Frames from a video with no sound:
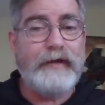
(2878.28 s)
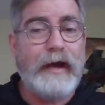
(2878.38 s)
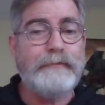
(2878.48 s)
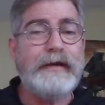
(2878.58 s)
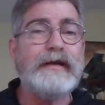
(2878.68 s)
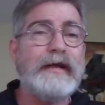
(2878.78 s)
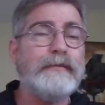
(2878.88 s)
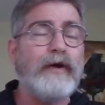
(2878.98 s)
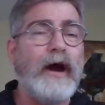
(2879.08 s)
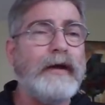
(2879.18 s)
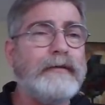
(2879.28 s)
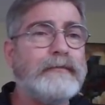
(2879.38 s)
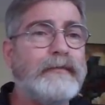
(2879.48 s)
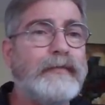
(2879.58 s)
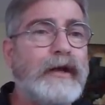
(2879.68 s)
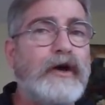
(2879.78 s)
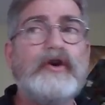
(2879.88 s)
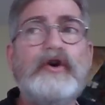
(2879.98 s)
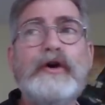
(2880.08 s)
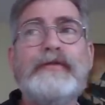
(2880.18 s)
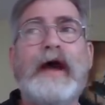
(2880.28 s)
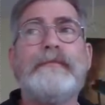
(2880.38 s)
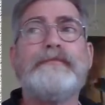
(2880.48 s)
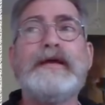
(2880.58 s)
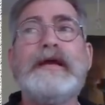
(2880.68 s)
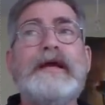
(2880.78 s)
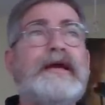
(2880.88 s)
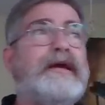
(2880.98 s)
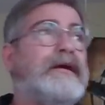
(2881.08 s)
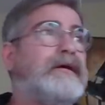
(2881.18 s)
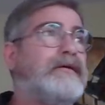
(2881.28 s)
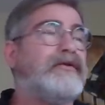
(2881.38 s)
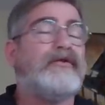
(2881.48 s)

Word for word: that be Nimrod? Could that be the